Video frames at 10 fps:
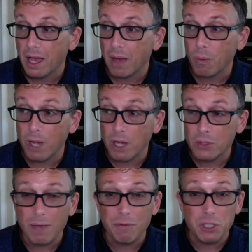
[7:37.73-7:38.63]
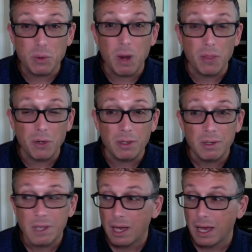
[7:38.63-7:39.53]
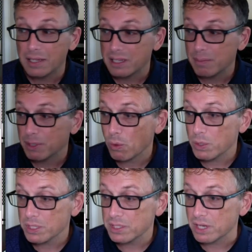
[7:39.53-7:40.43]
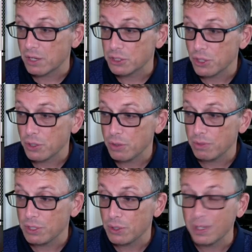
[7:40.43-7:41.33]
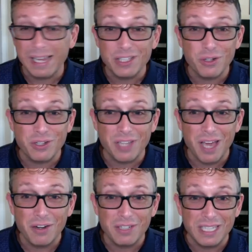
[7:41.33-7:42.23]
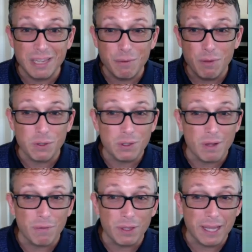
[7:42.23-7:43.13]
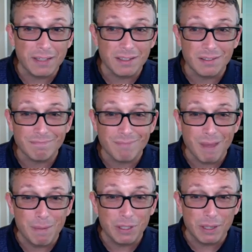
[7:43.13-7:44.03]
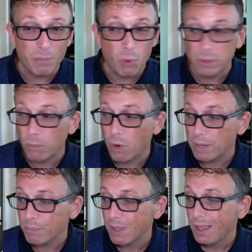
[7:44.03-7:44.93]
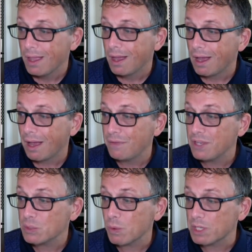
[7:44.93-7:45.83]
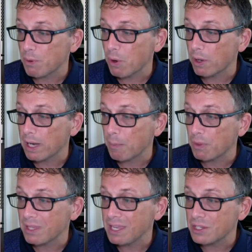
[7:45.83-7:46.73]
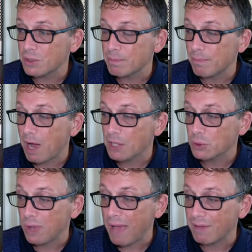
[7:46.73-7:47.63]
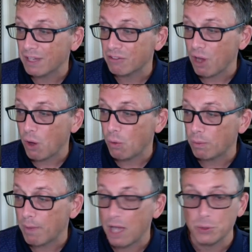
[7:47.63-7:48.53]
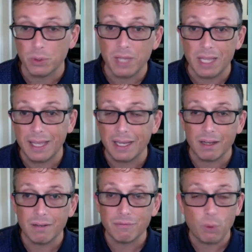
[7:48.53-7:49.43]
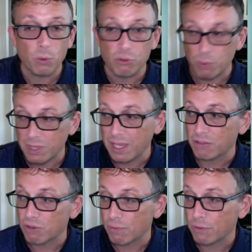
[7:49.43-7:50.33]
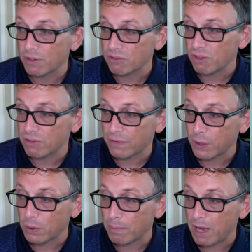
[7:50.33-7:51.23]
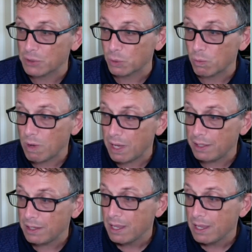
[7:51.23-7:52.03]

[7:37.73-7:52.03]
We also have 2 other template courses that I'll show you that you can ask your designer to give you if you'd like to maybe look at more than one. This one is broken up with each module having its own module, not like folders within. So for instance, if I go to module 1,